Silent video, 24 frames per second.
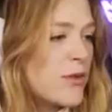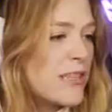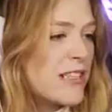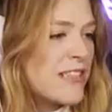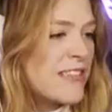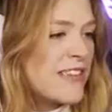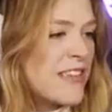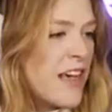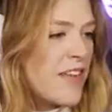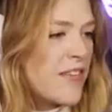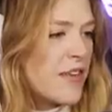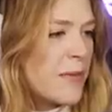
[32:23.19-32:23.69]
only
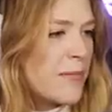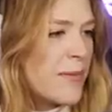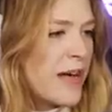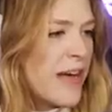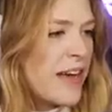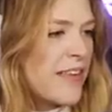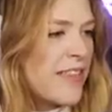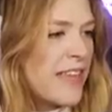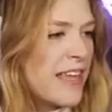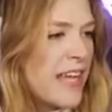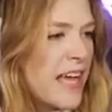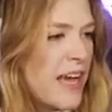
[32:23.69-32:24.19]
7, but
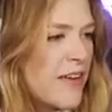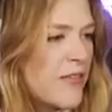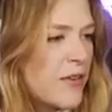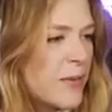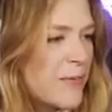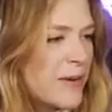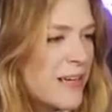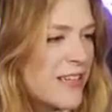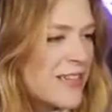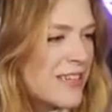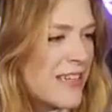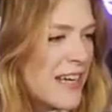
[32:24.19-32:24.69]
I think
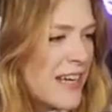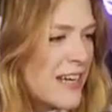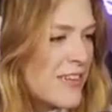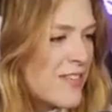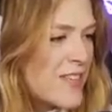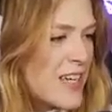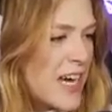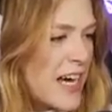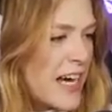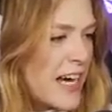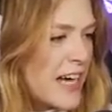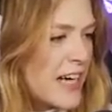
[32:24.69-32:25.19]
everybody's kind of
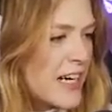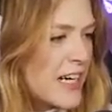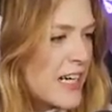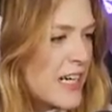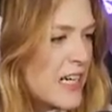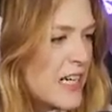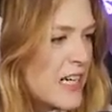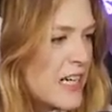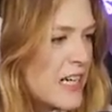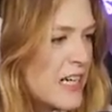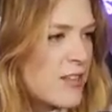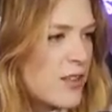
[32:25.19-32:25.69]

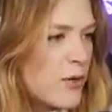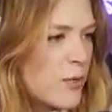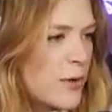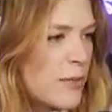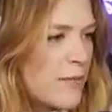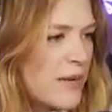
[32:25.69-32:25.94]
tired. So